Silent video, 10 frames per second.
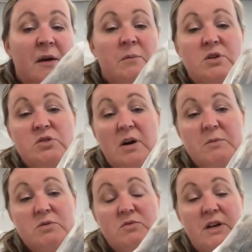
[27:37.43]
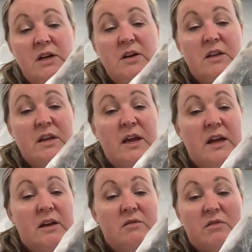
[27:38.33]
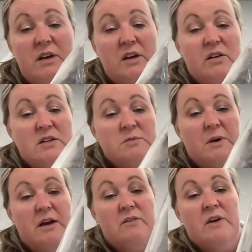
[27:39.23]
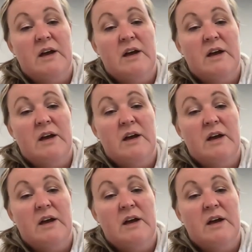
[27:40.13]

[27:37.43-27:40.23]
But tripe's a really good thing and a really nice way of